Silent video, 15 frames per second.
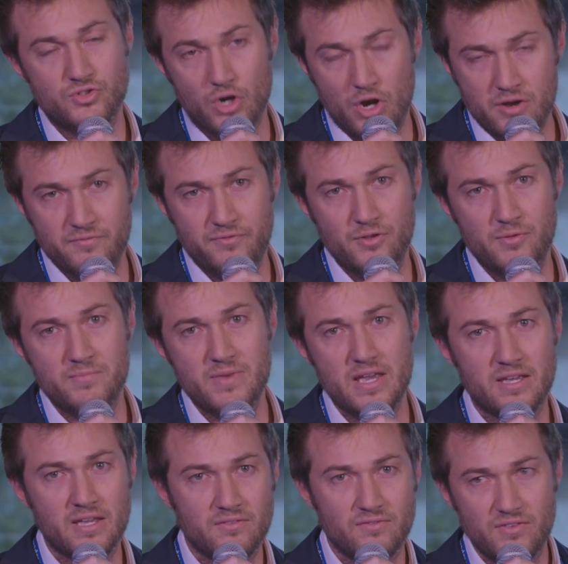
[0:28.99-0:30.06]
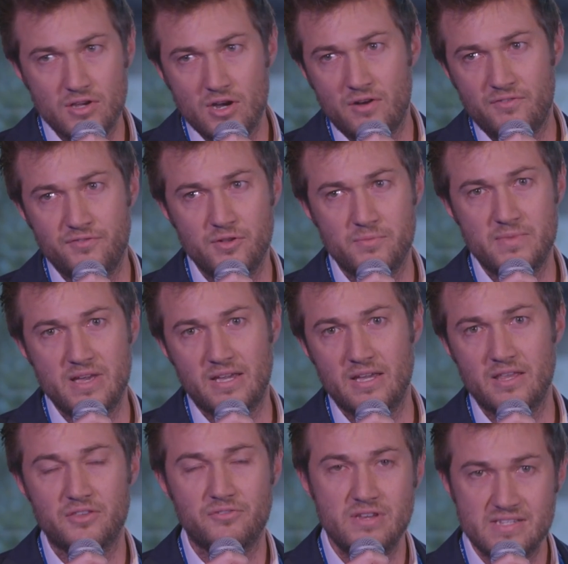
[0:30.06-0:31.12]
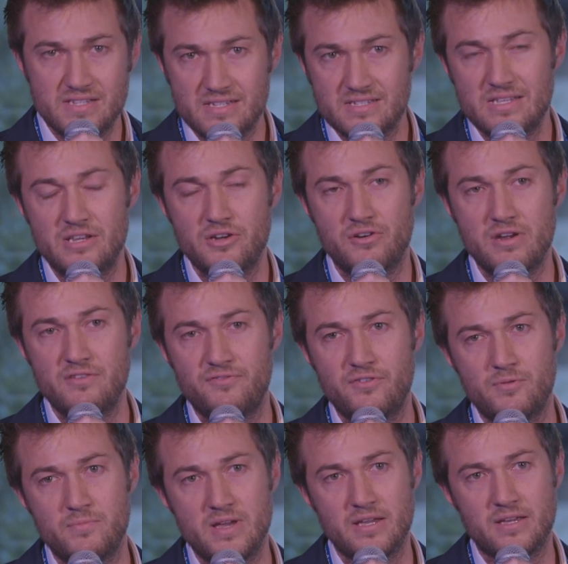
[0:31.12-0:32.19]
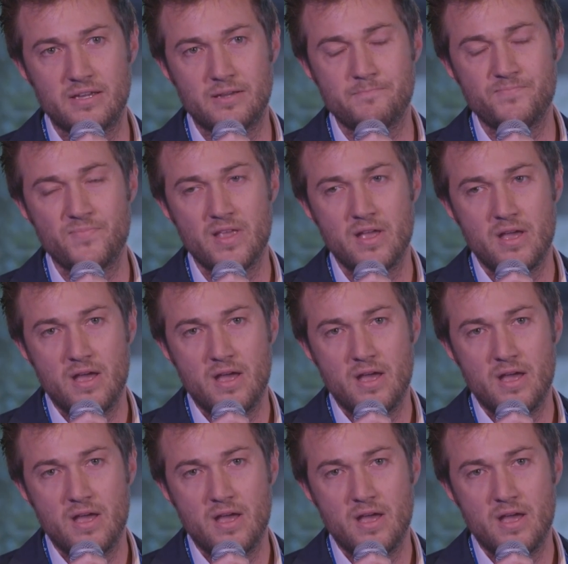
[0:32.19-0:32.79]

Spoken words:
drone filmmaking, VR filmmaking, 360-degree filmmaking.